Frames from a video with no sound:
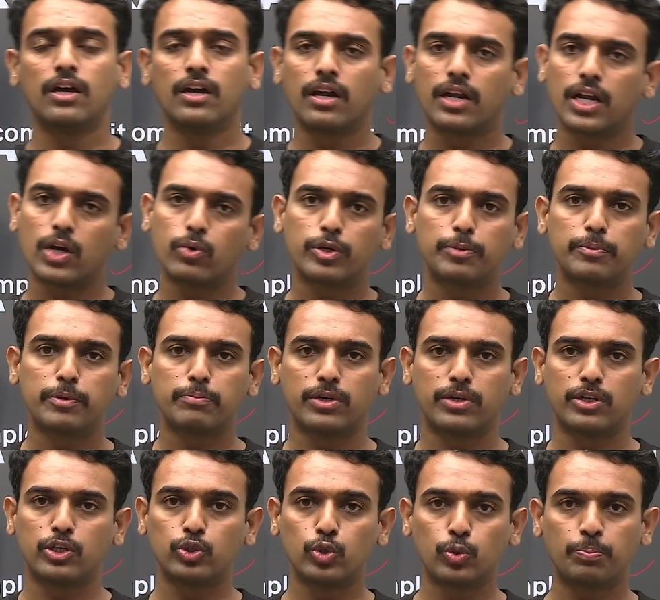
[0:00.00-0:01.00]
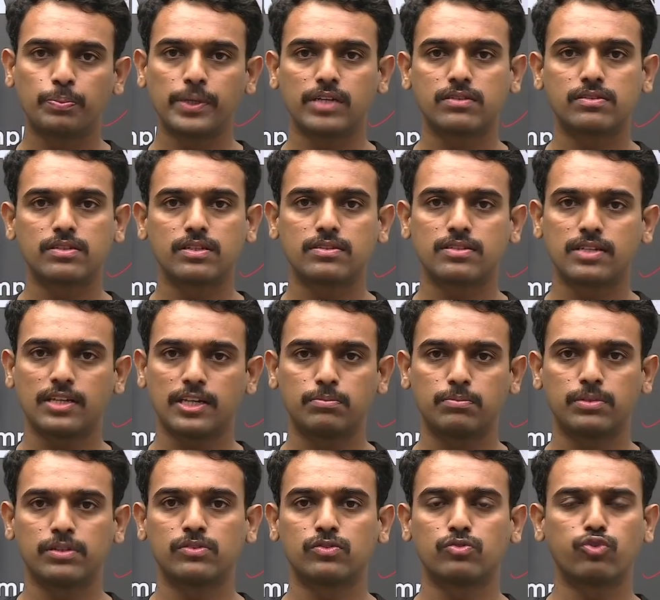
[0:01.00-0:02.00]
Now remember, UPSC
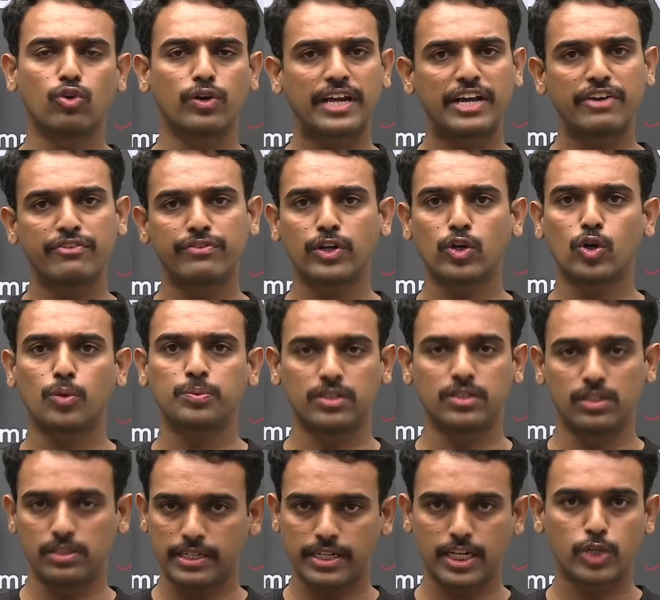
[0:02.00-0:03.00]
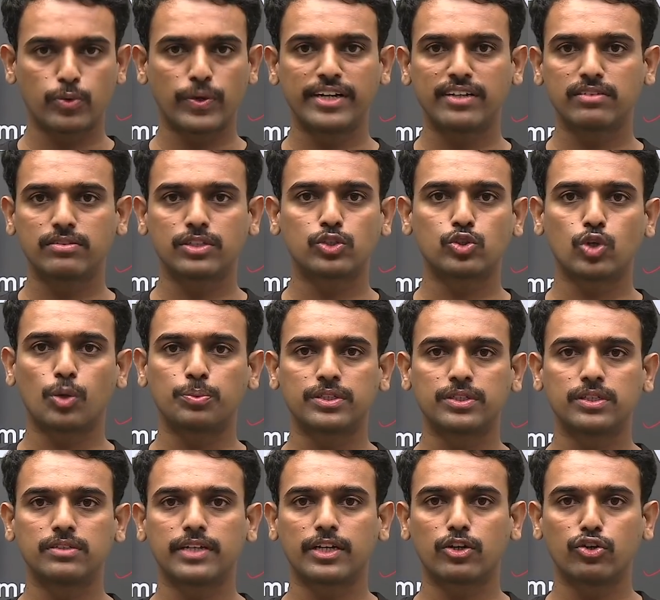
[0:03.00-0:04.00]
syllabus, for every optional, there are 26
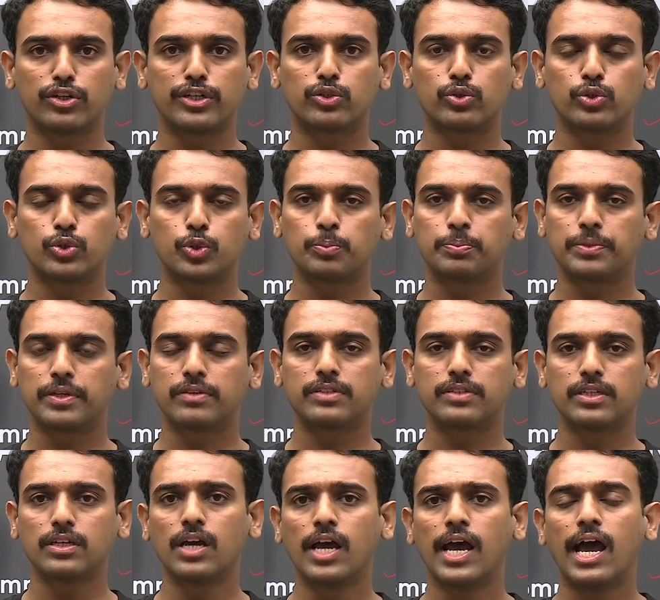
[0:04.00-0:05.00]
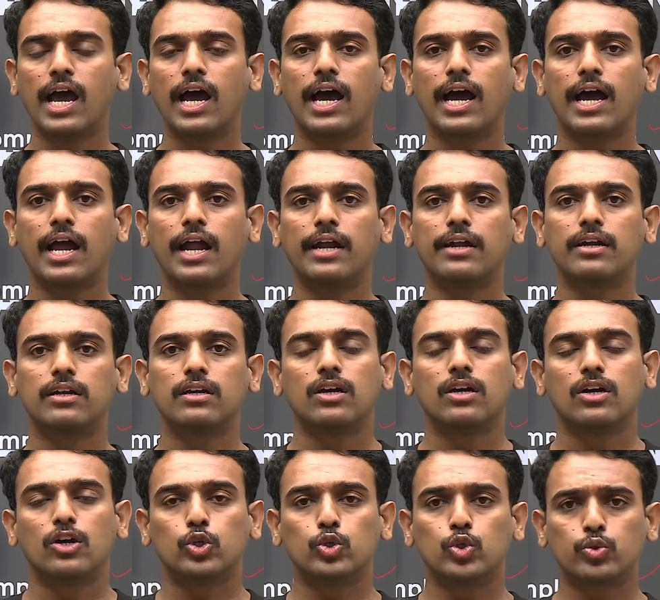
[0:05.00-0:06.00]
optionals according to UPSC, and
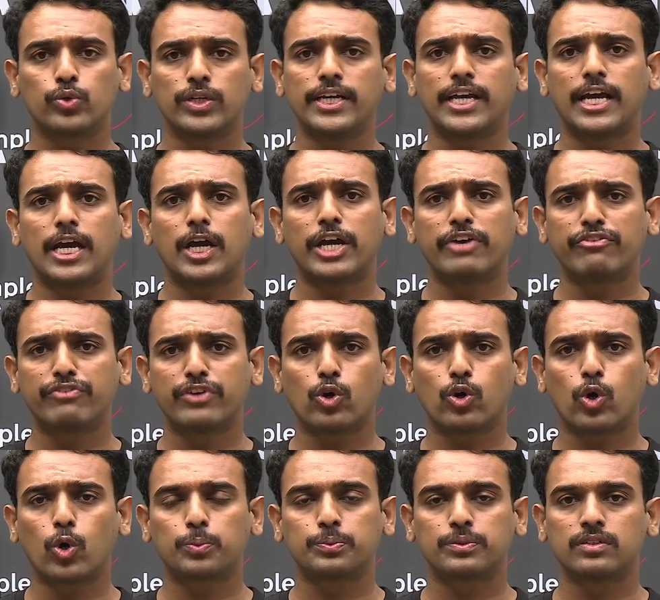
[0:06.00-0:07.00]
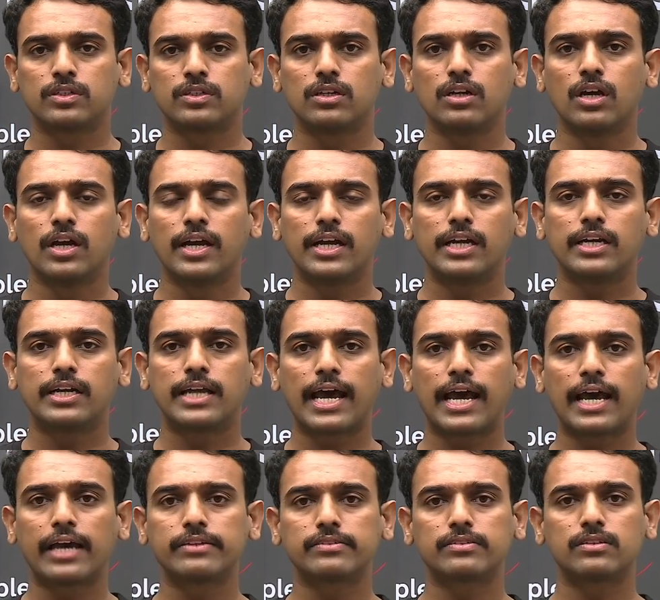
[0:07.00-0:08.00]
usually every optional, it
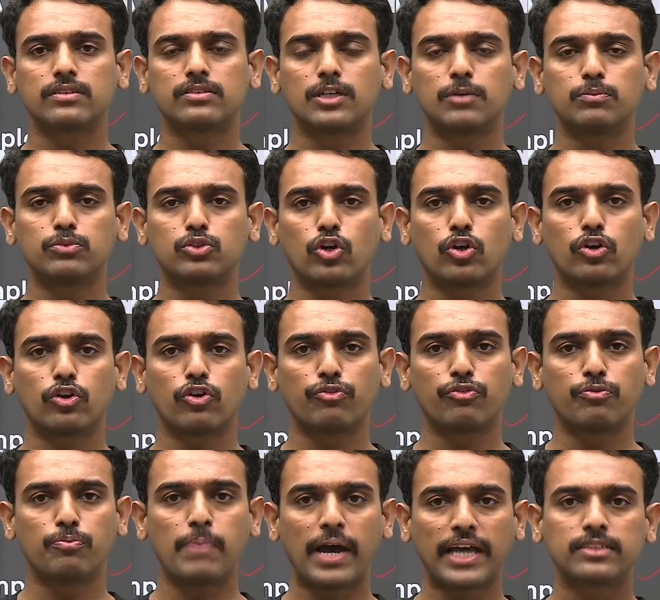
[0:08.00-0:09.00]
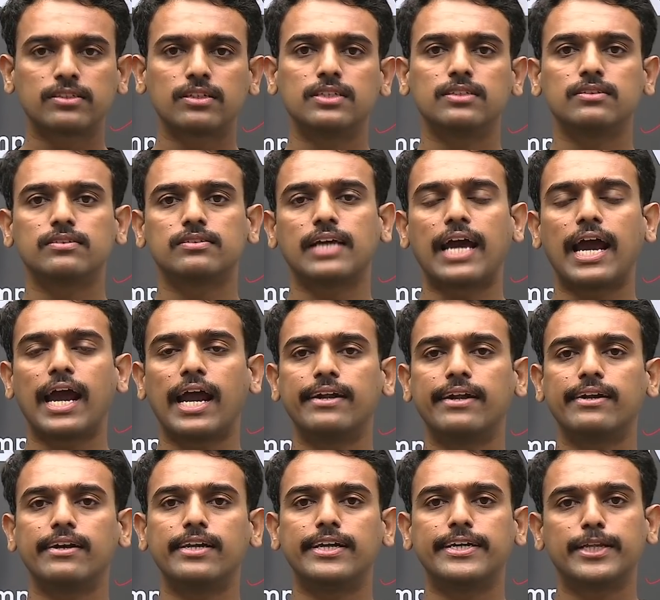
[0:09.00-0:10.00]
has some sort of bachelor's and
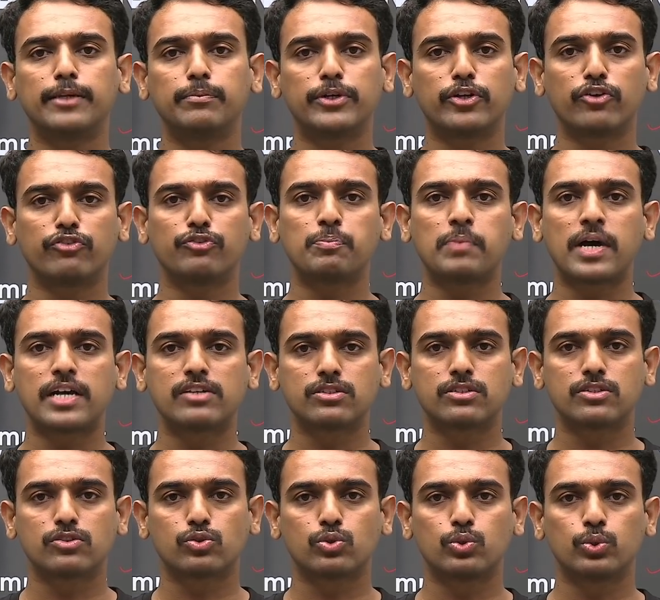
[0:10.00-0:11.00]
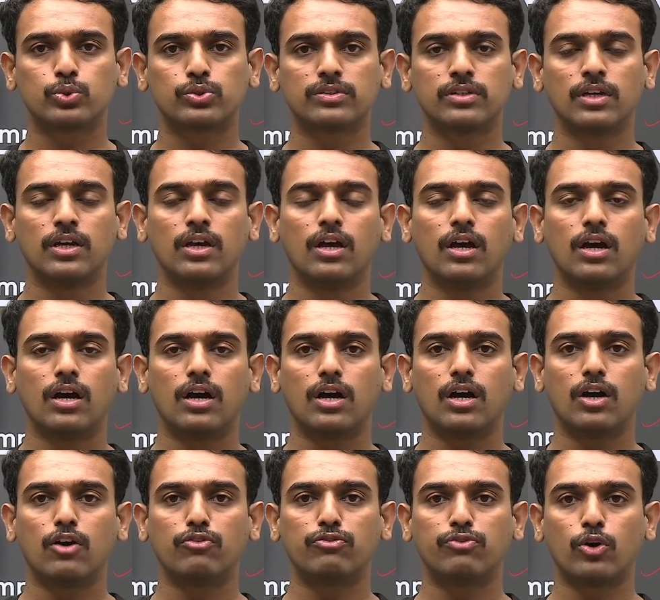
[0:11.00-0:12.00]
a little bit of a master's course
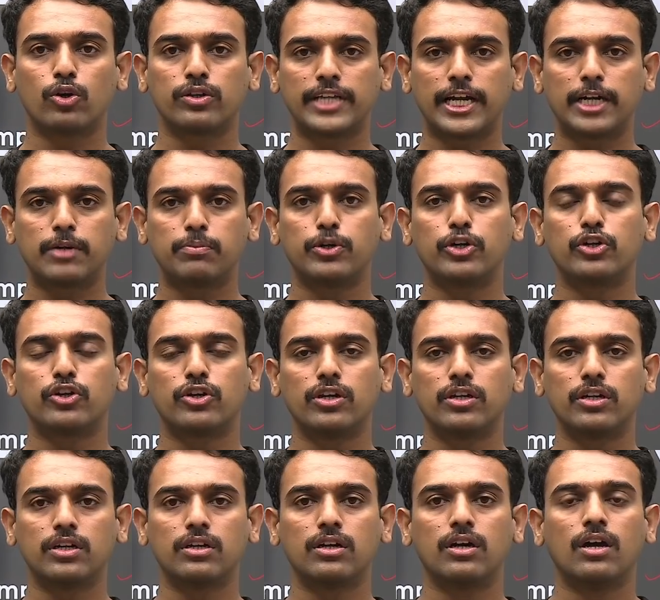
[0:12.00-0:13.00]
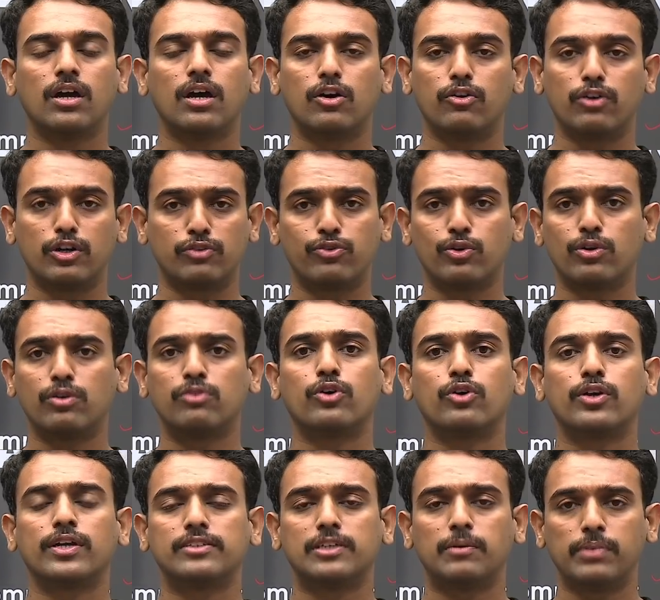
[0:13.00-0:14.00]
for that particular, for
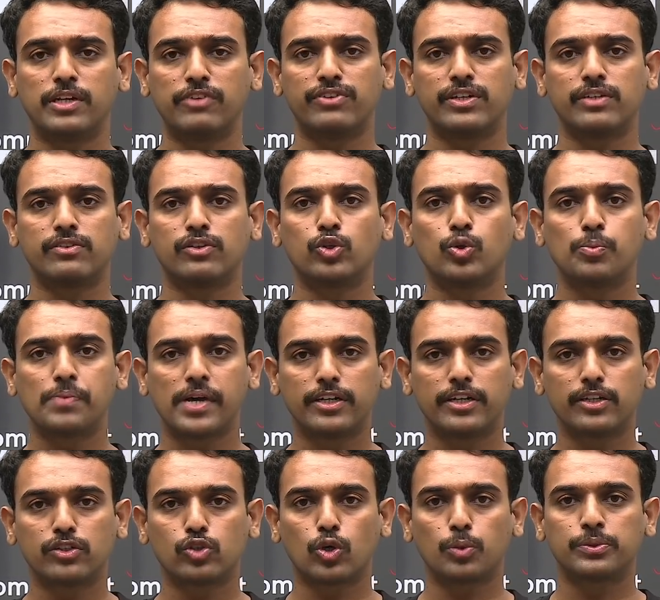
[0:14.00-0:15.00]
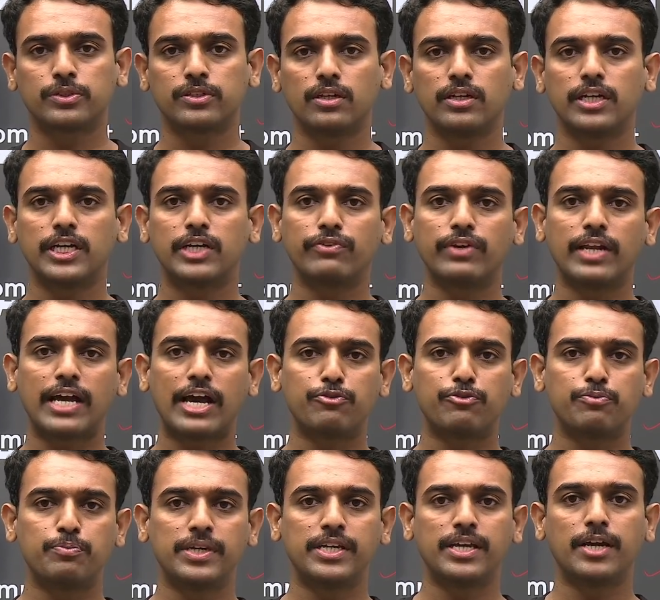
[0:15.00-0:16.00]
example, if it is a humanities optional, it will have
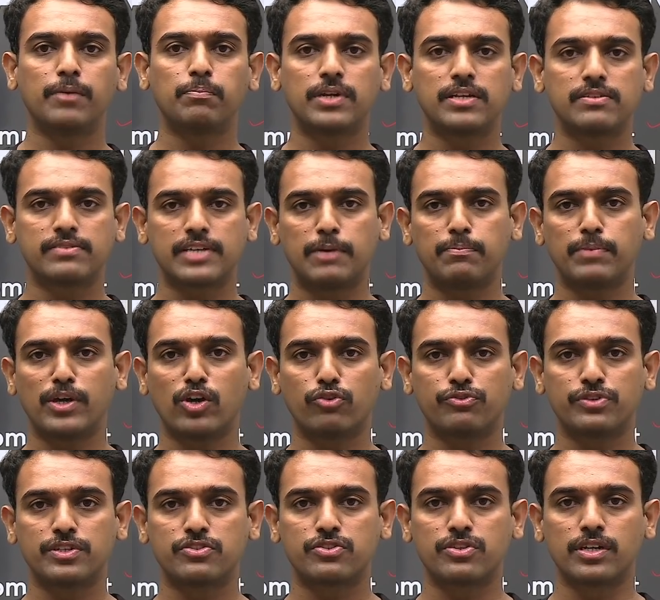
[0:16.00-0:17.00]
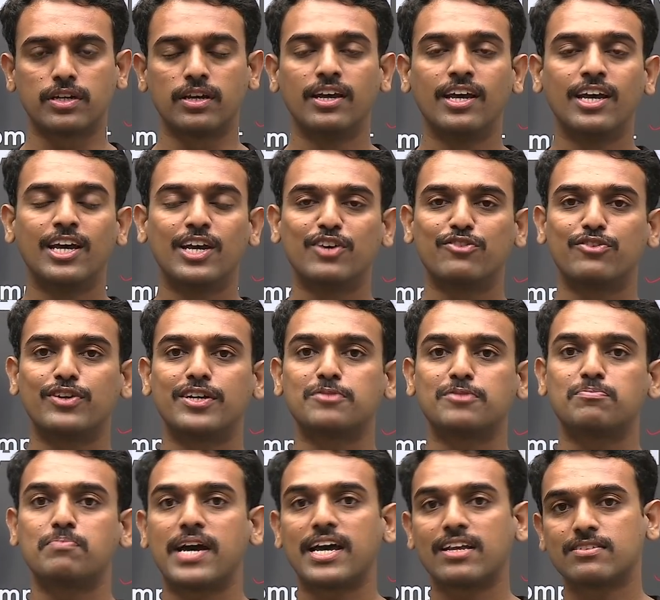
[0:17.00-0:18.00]
BA plus MA of history. If it is
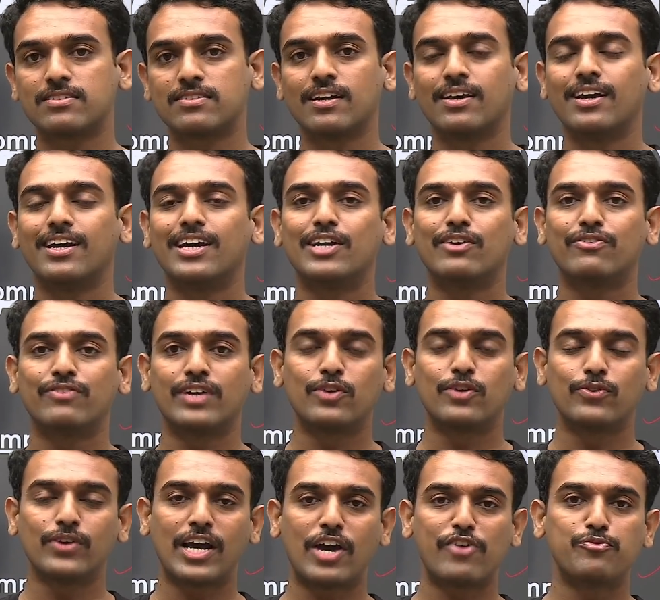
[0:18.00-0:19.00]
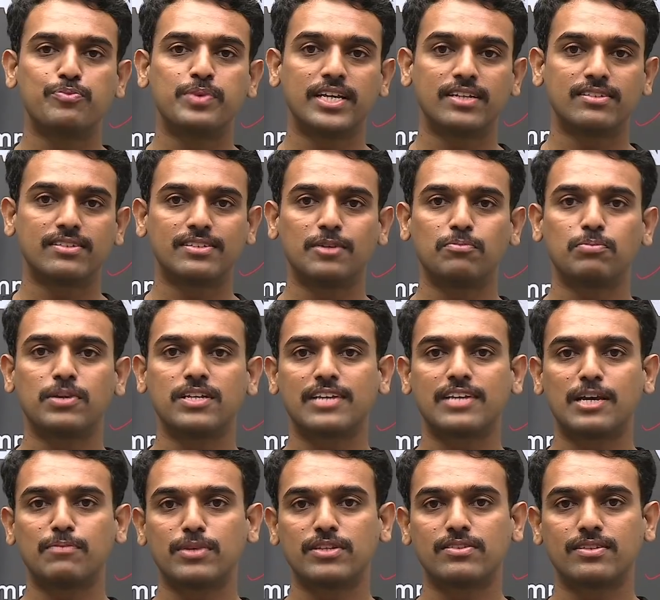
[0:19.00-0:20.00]
maths, it will have BSc plus
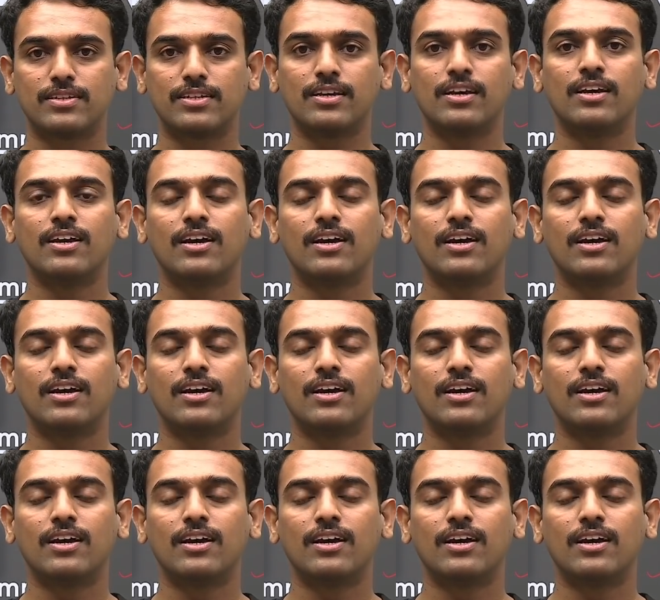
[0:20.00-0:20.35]
MSc